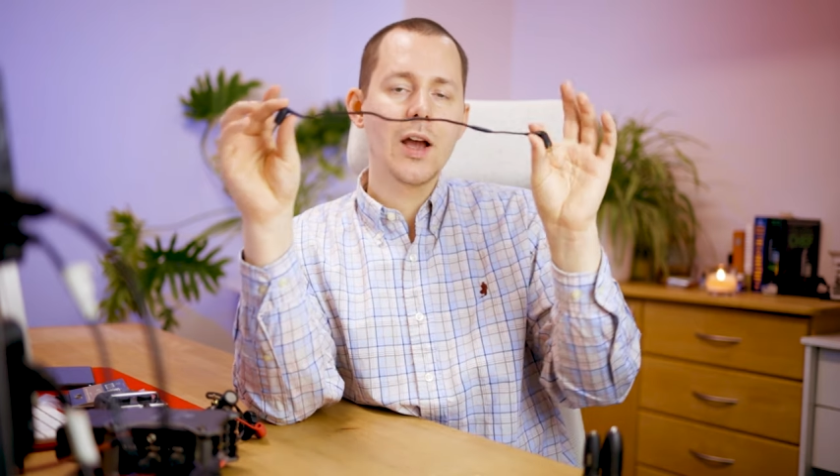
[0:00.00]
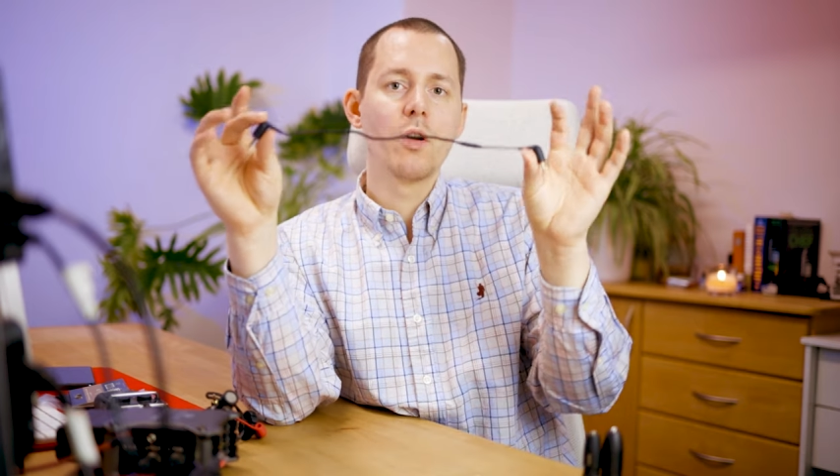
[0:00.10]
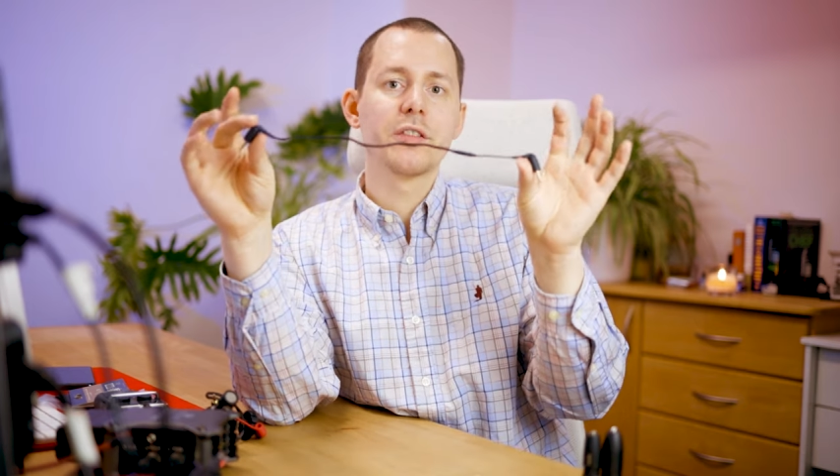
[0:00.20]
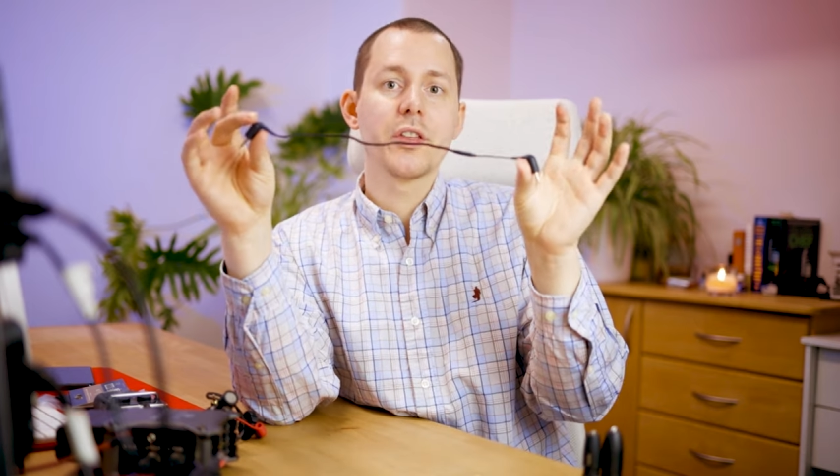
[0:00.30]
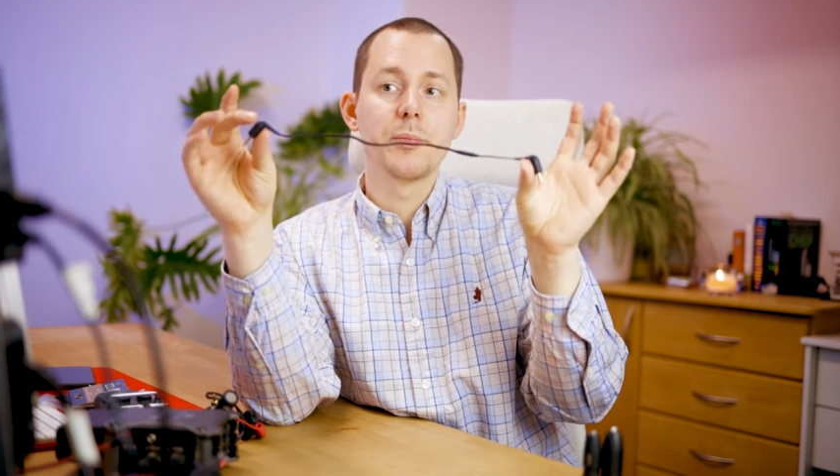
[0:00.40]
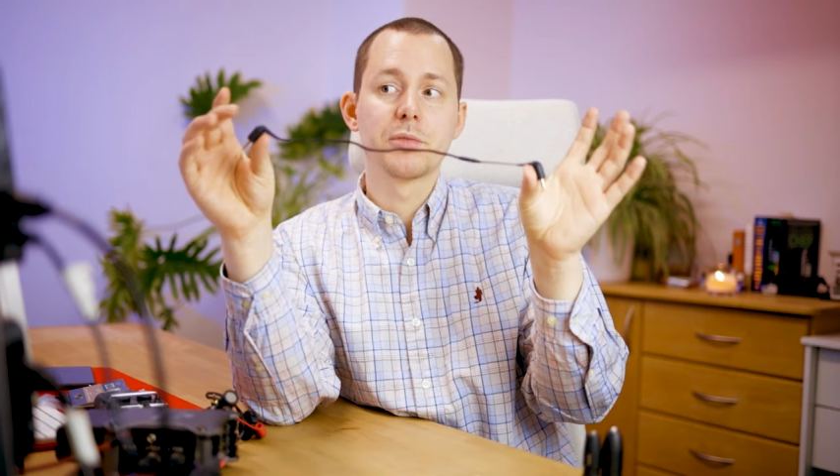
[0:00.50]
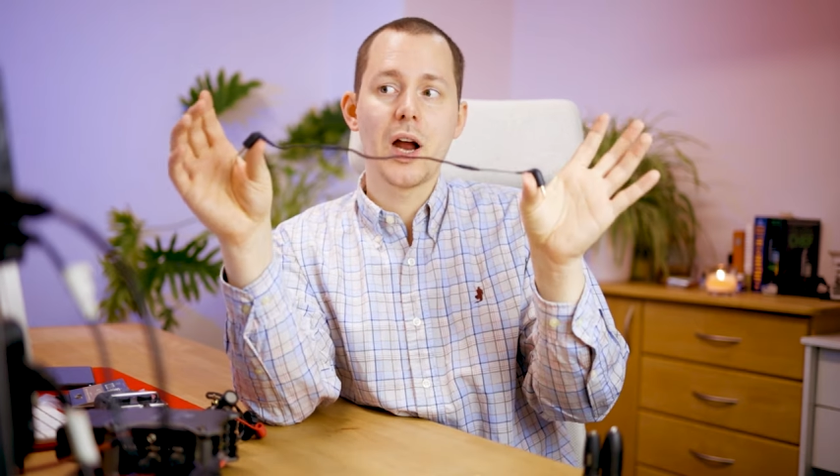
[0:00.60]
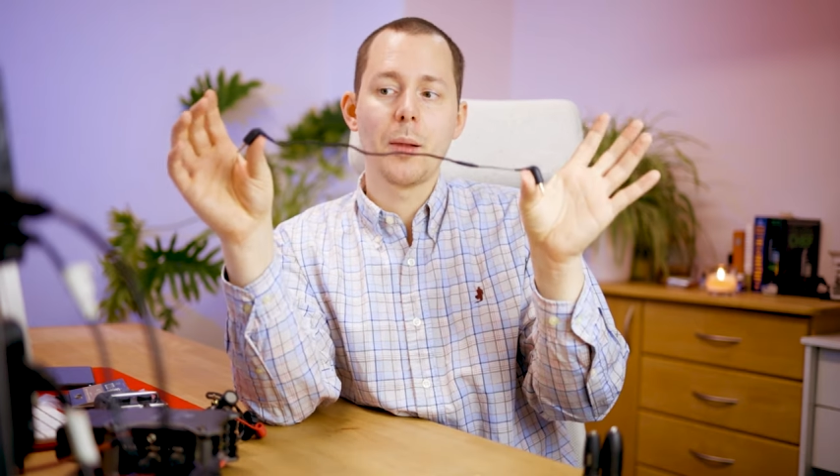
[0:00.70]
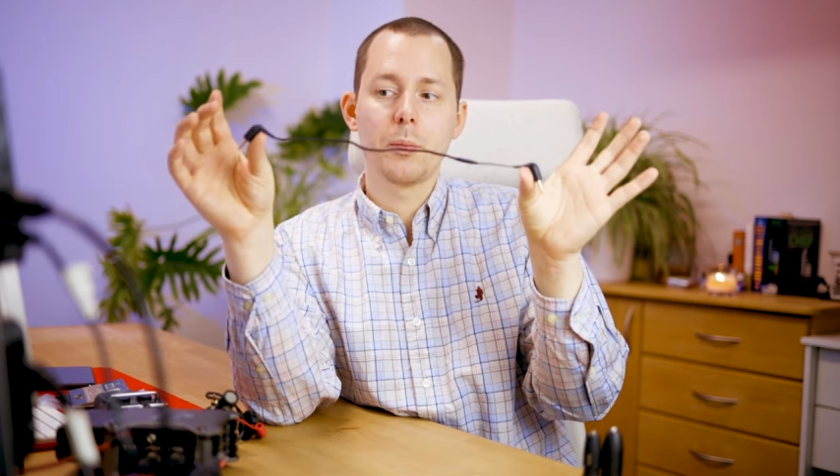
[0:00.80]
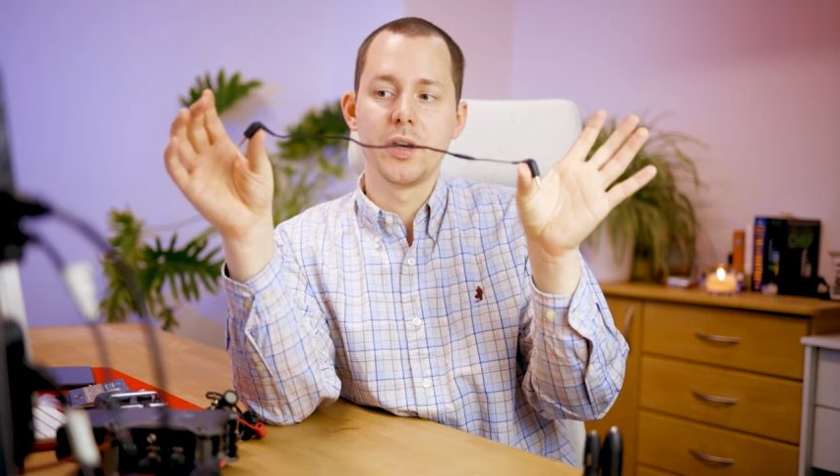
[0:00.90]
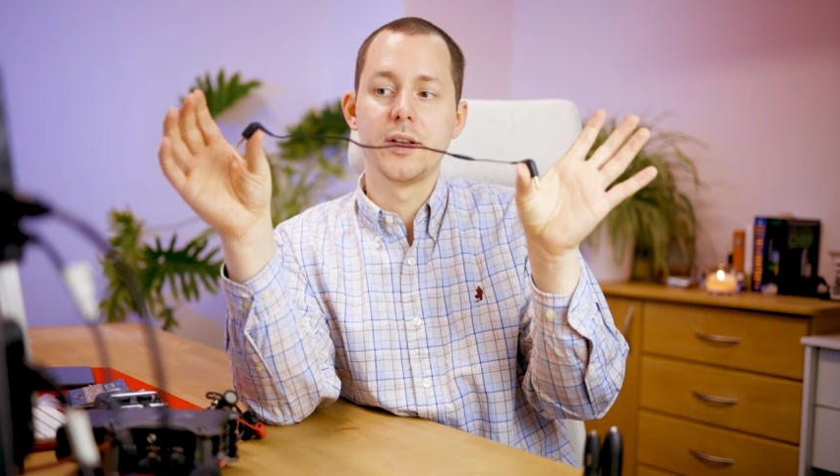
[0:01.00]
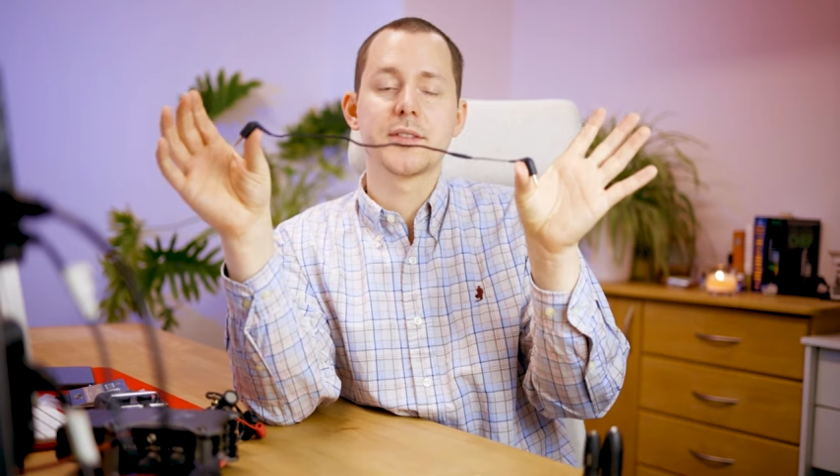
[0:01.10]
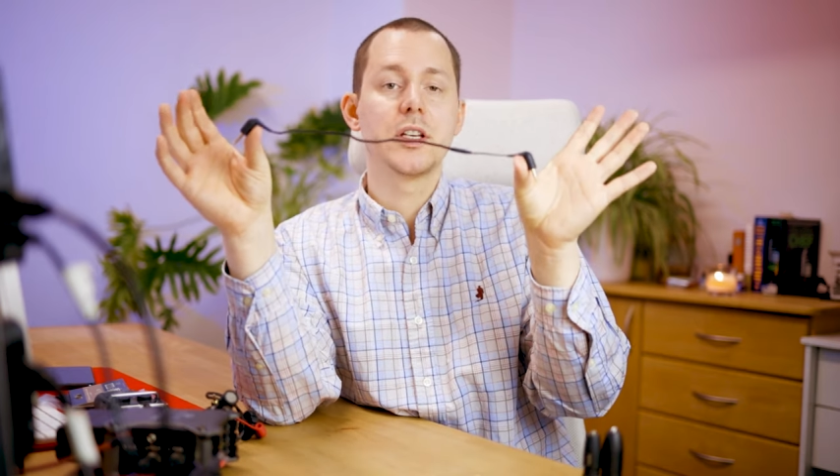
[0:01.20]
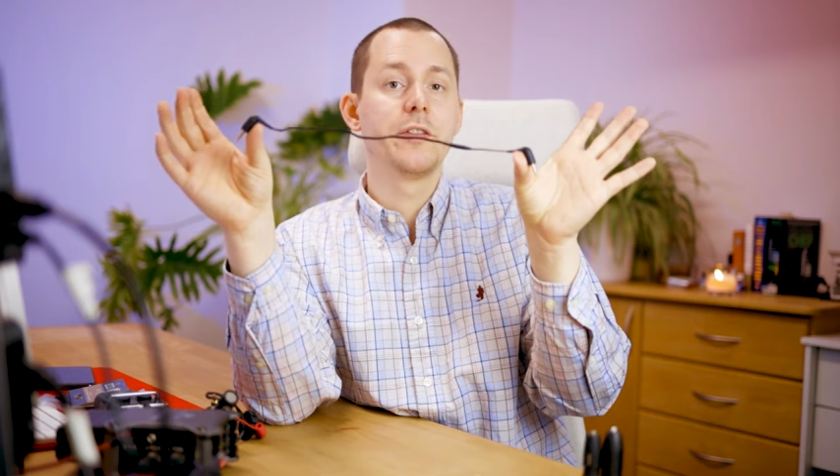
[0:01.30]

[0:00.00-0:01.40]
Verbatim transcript: However, the problem is